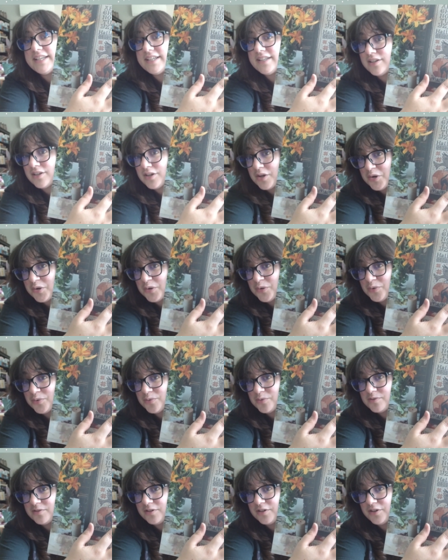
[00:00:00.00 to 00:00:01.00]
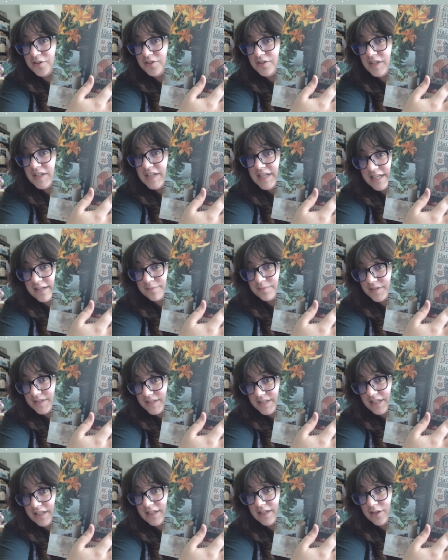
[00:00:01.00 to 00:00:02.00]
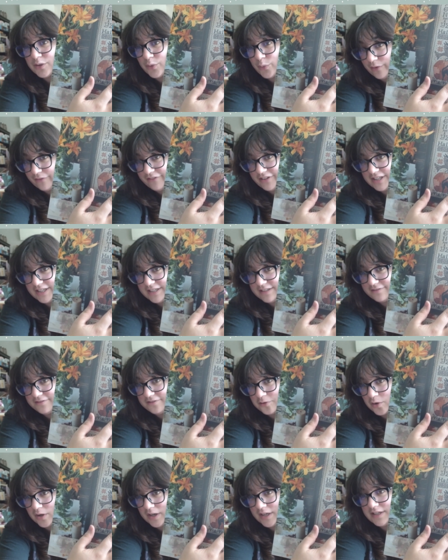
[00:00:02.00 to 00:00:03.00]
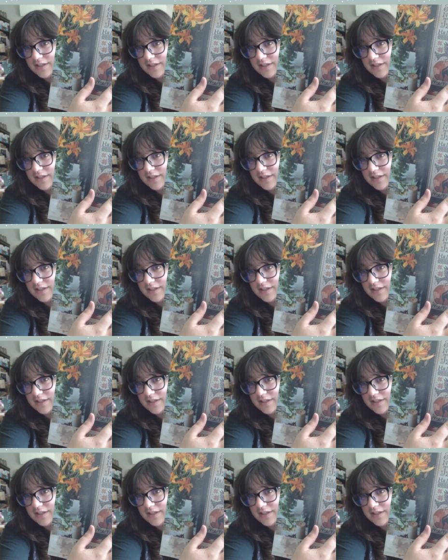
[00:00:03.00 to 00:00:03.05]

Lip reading: no DMC equivalent for it.